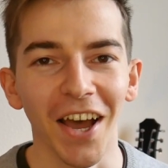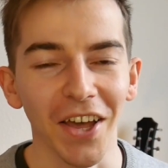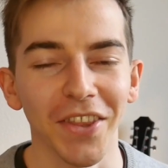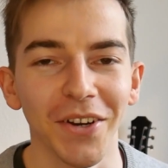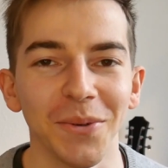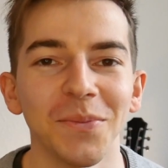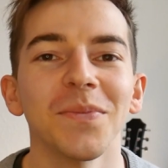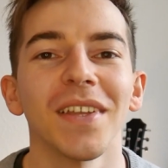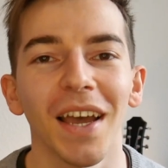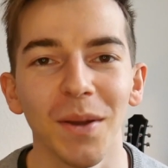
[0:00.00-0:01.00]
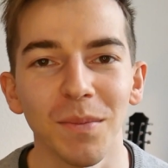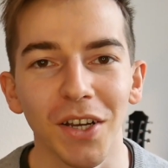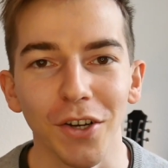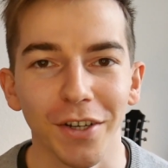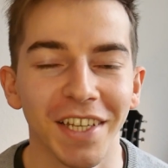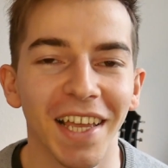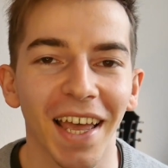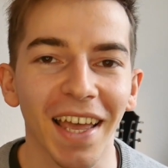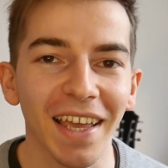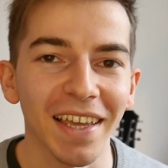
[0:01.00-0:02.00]
Hi there, I'm Mago,
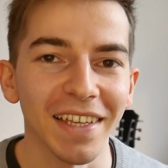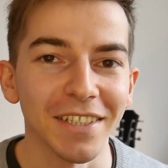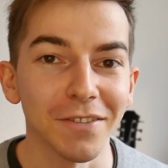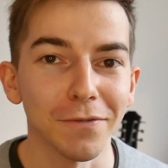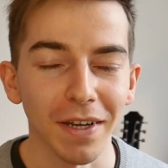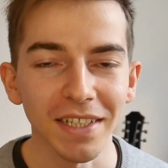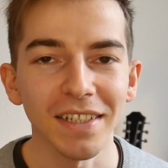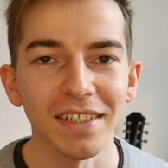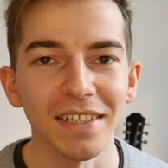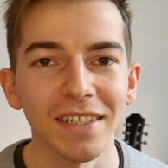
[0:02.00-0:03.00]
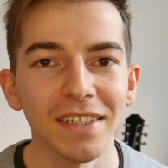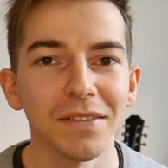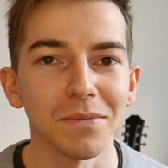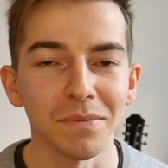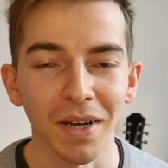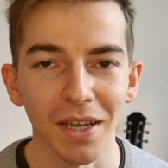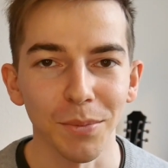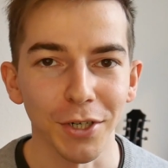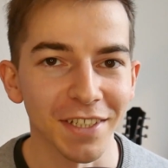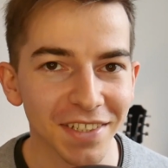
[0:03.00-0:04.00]
and finally my
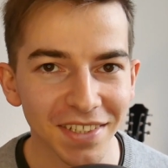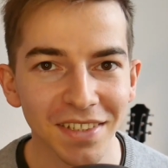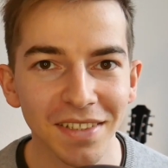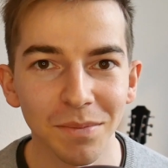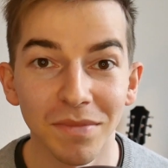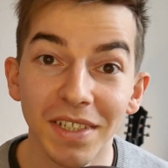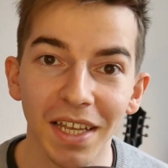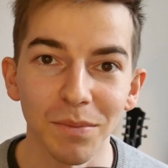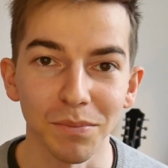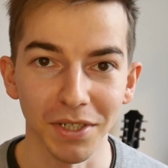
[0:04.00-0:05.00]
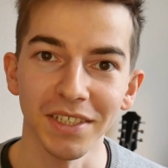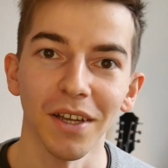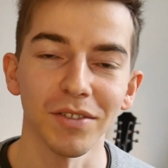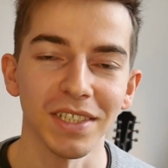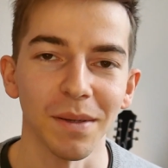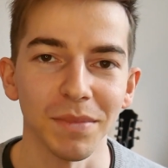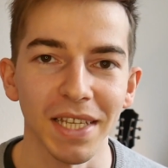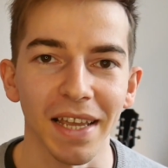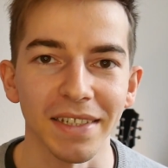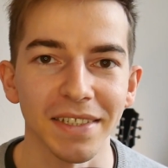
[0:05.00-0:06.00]
operating system can print out some
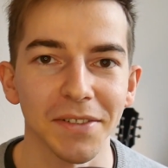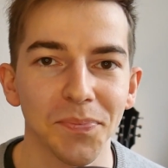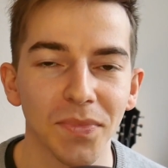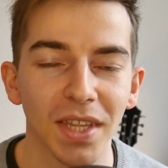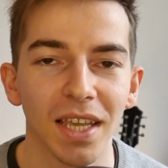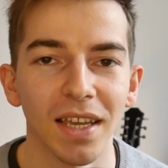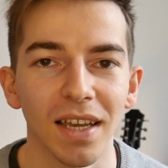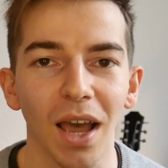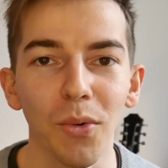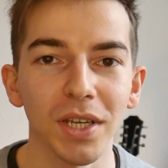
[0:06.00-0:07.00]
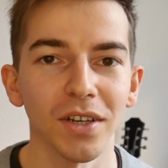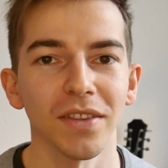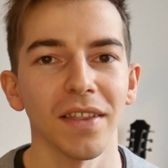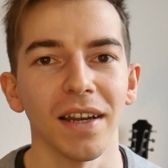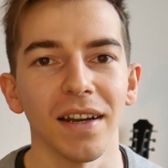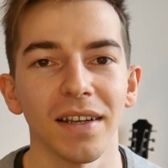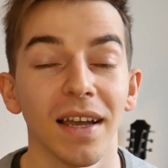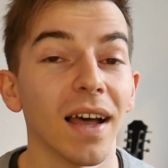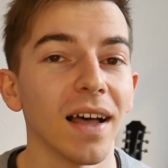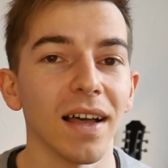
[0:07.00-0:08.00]
text. How we got there?
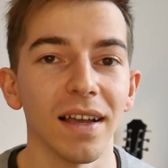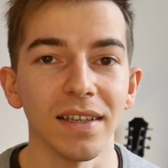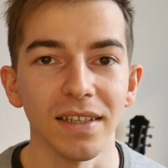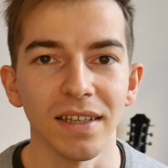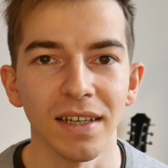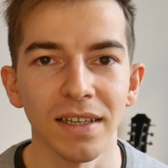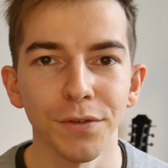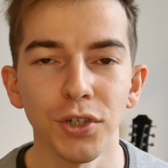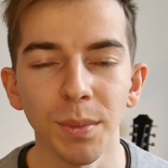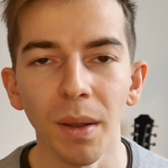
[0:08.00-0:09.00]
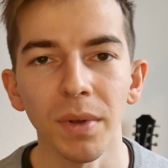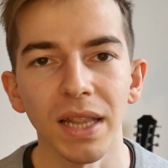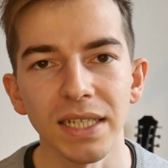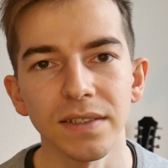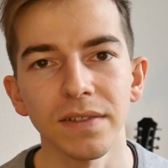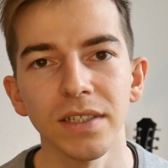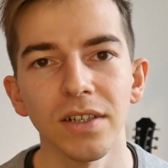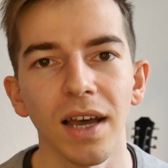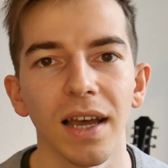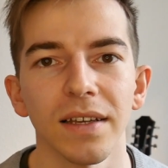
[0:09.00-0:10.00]
If you remember last
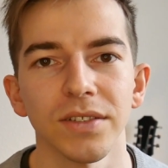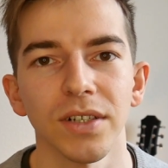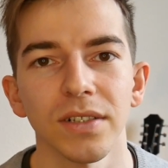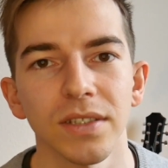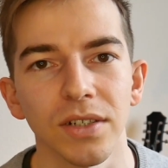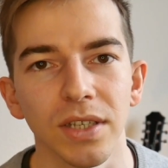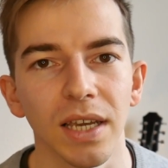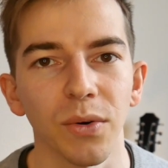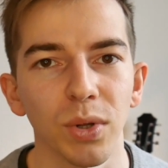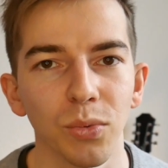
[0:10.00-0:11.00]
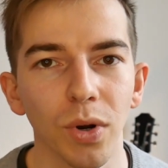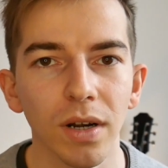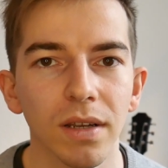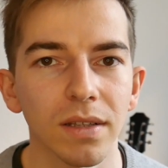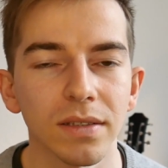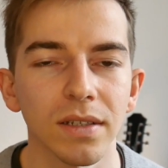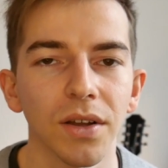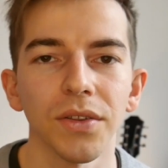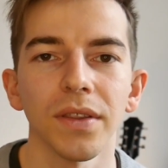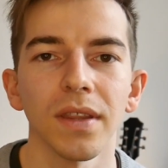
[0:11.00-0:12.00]
video, I told, okay, I will work on
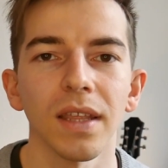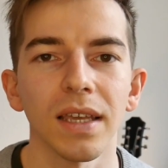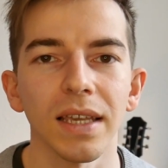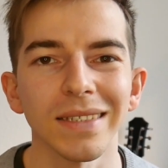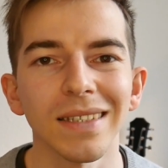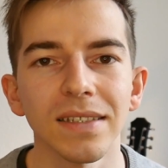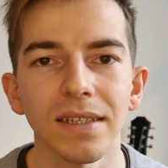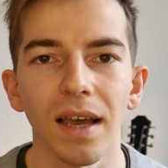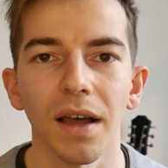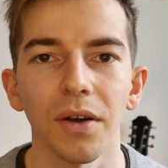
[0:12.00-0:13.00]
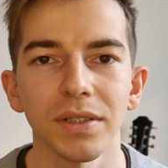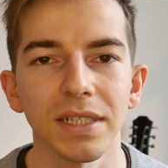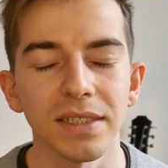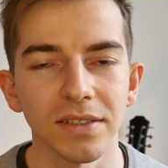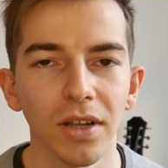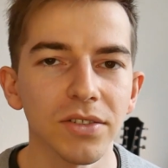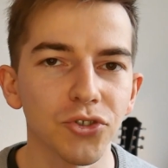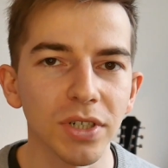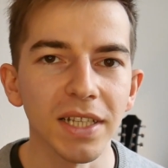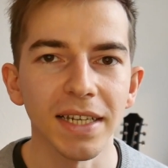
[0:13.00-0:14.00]
the std out. It's not
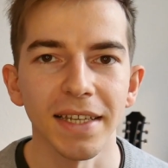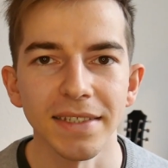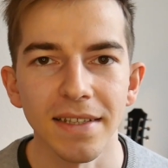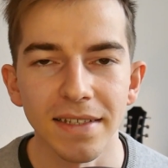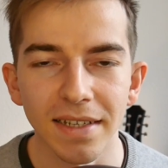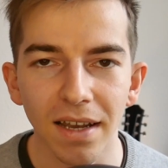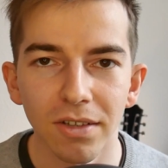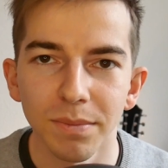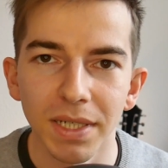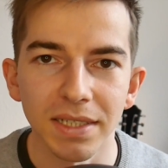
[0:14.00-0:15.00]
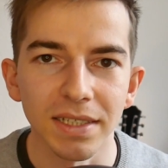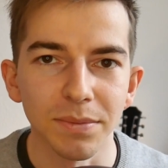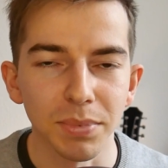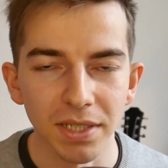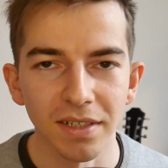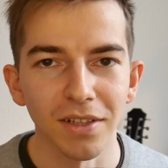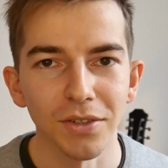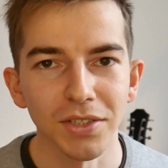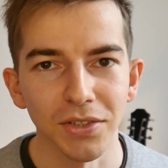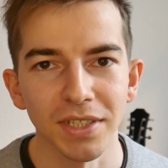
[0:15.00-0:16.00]
really std out, but it's pretty
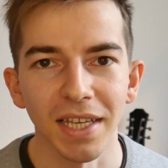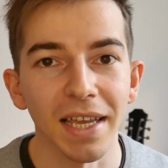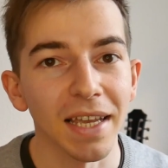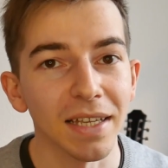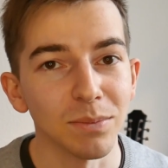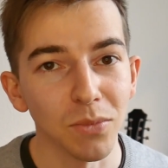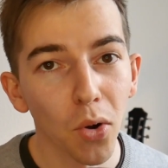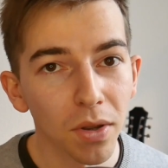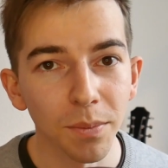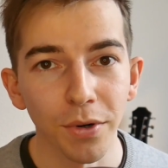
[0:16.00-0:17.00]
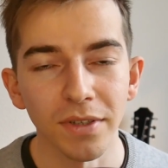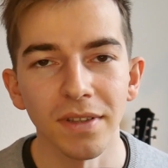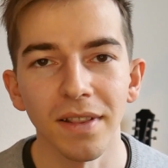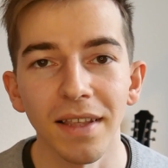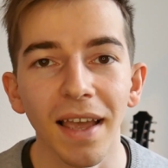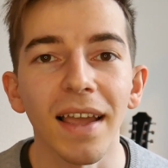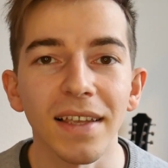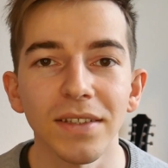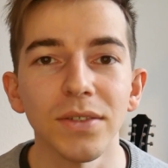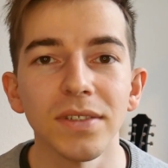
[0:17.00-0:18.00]
close to it, and more importantly, I
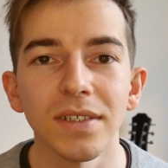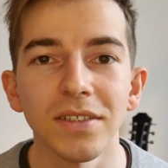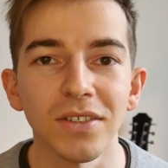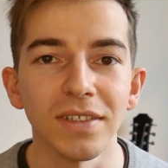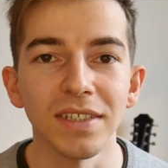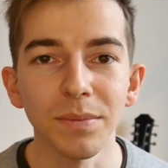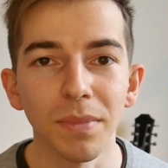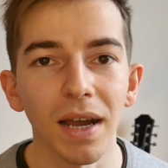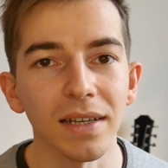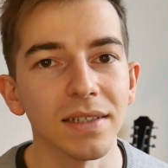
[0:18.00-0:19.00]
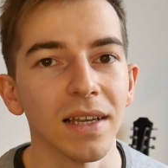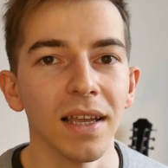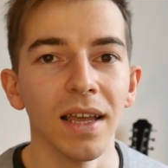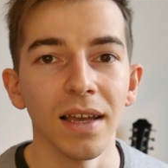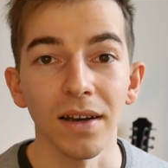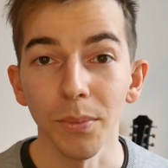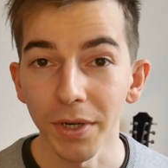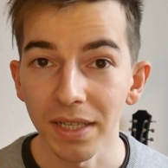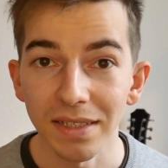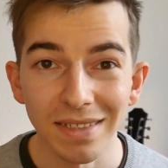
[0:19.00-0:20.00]
can use it to debug
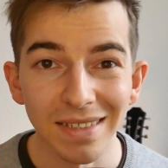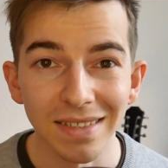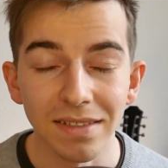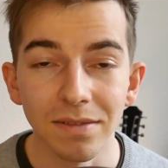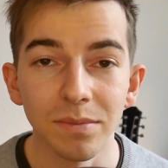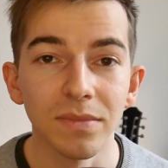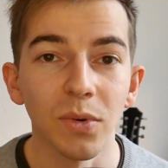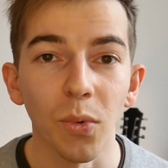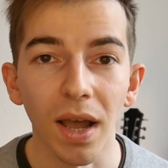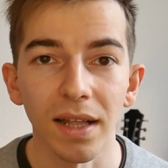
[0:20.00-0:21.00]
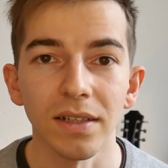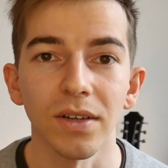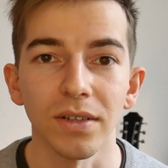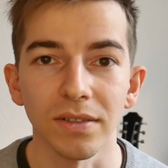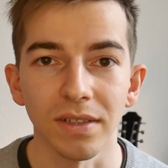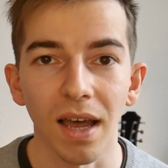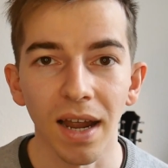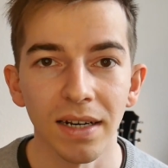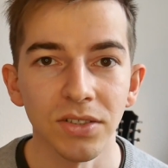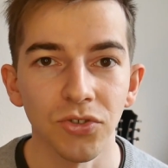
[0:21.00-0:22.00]
operating system while on
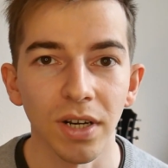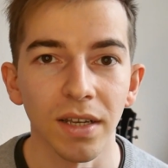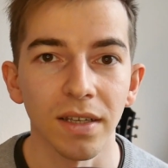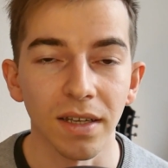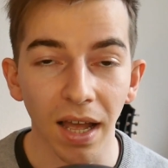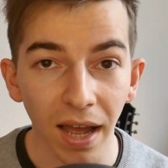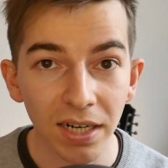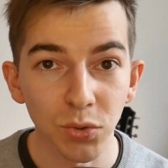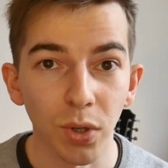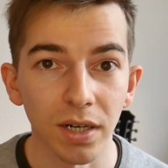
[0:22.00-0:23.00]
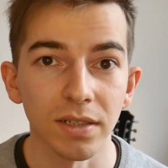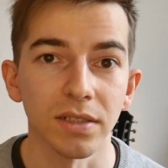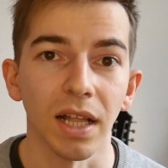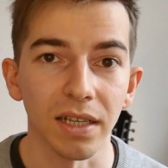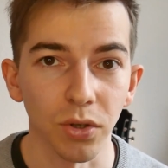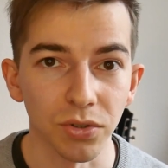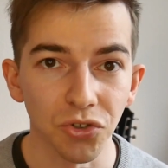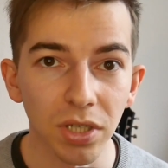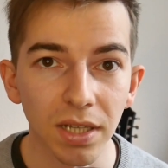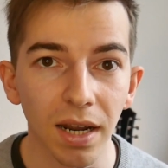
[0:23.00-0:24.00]
hardware, like on
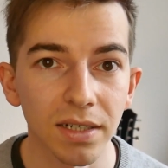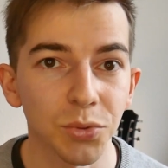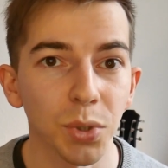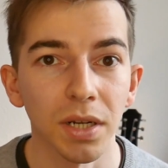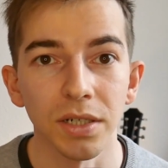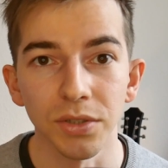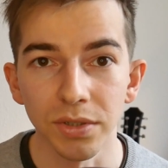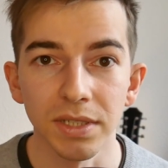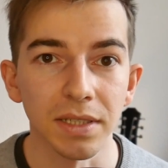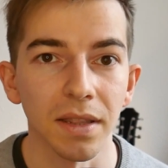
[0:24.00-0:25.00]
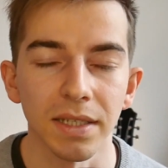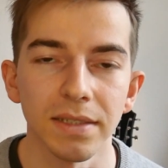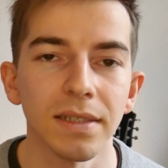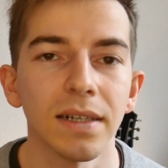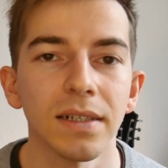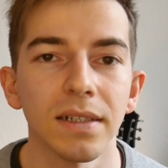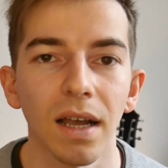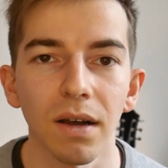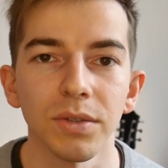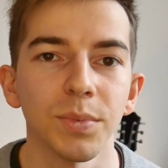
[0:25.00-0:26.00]
real hardware, using the
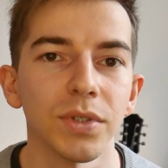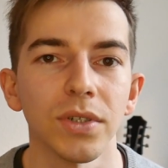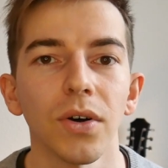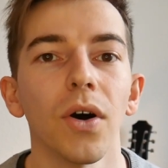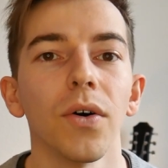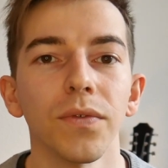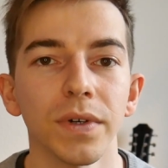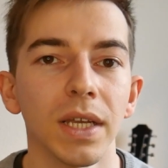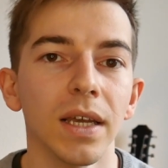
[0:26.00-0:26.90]
serial output of